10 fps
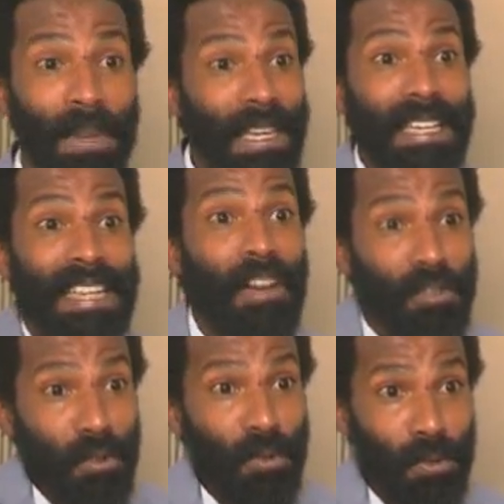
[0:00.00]
bringing her
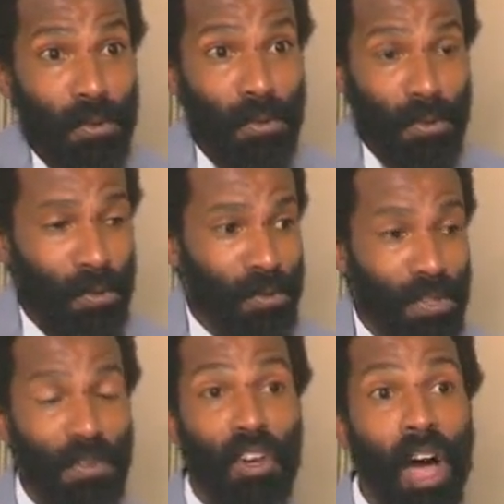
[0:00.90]
down to, to, to
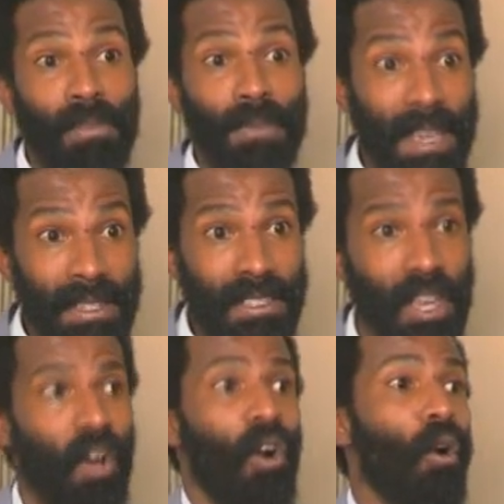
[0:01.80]
sort of a calm
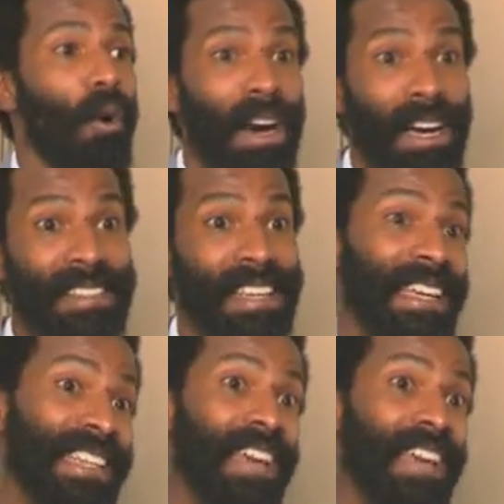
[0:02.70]
space, or her taking